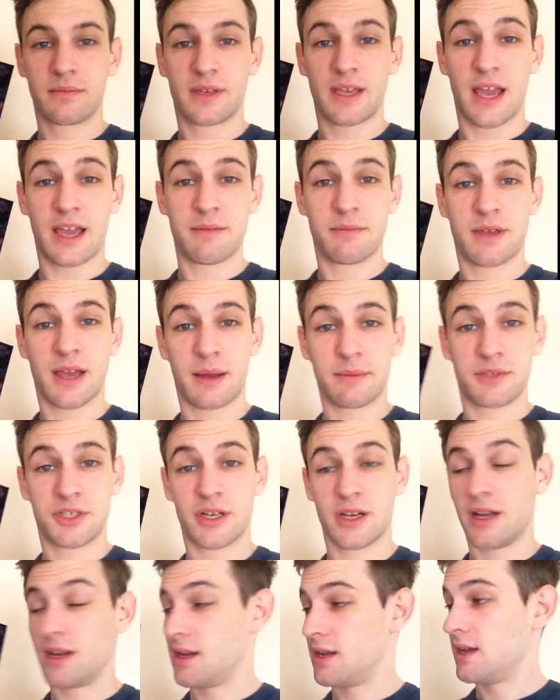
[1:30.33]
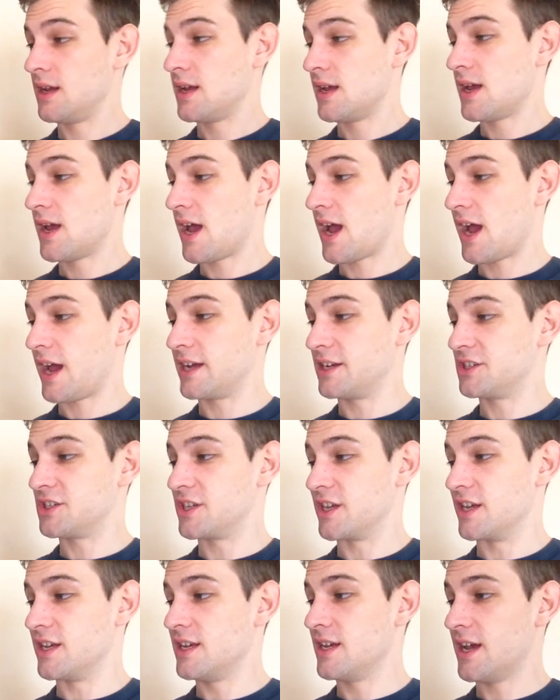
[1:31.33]
Game Capture
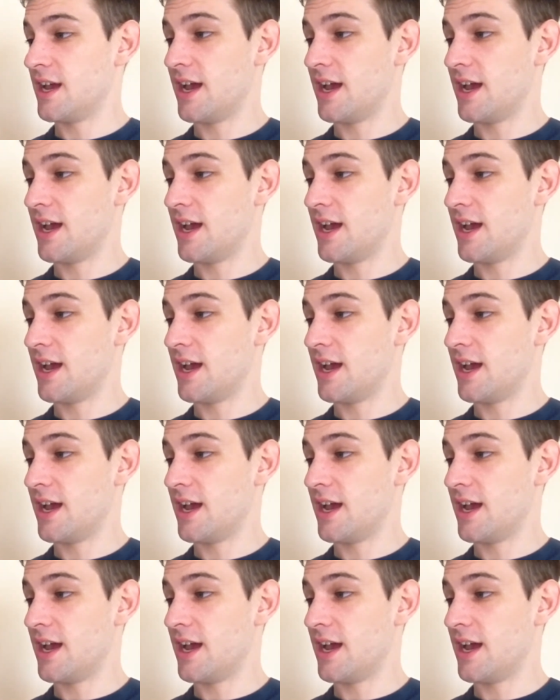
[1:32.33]
HD.